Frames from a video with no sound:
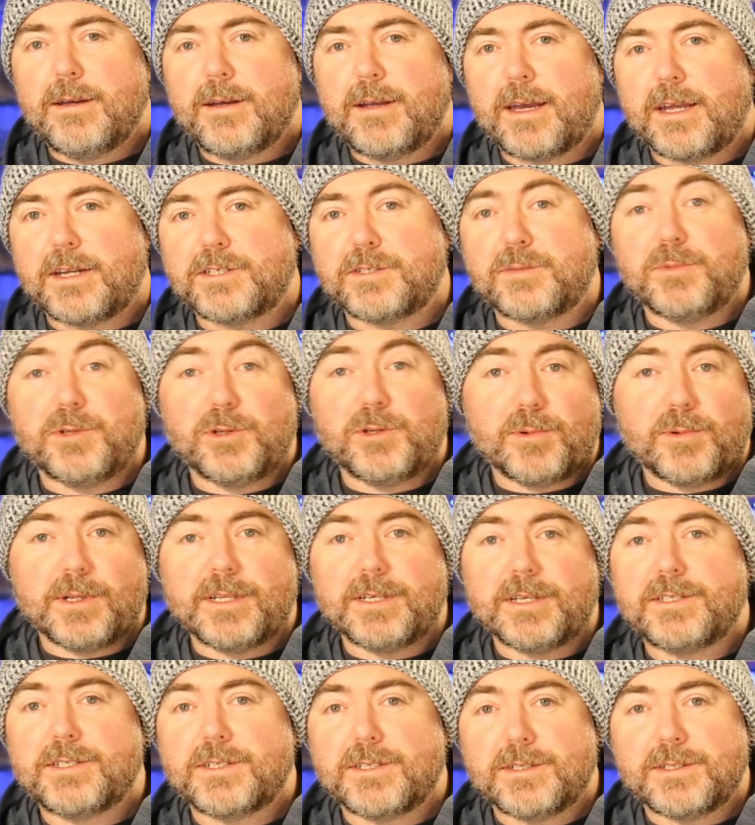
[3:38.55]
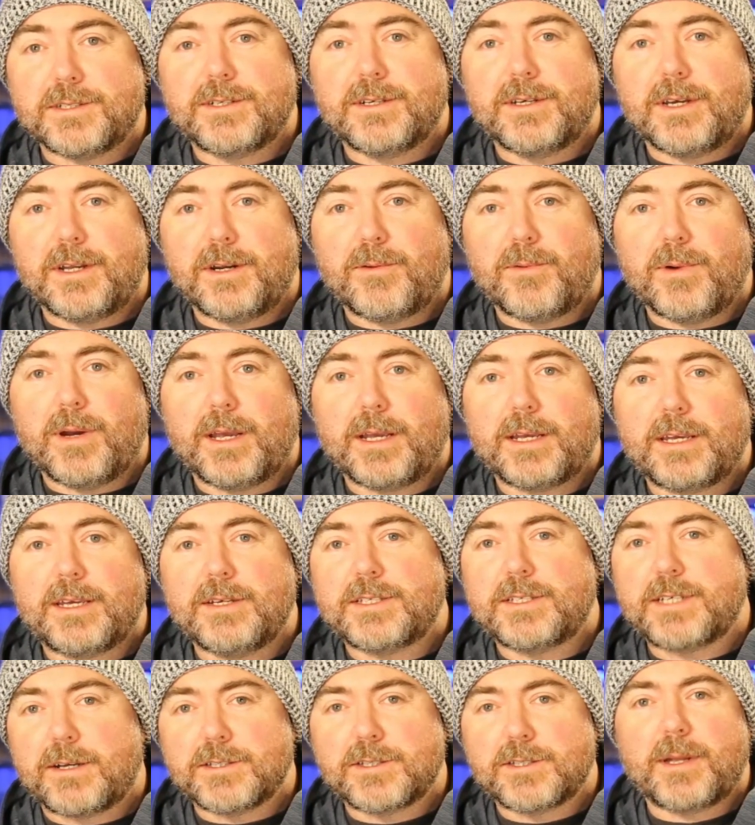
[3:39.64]
kind of some new releases in a way. Can you
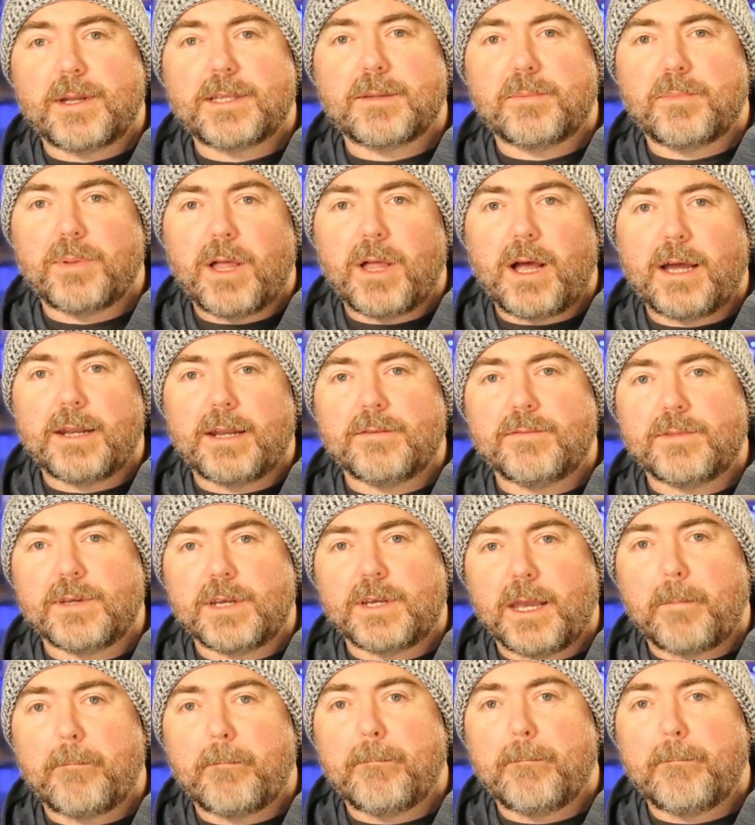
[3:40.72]
tell us about the plot of the game?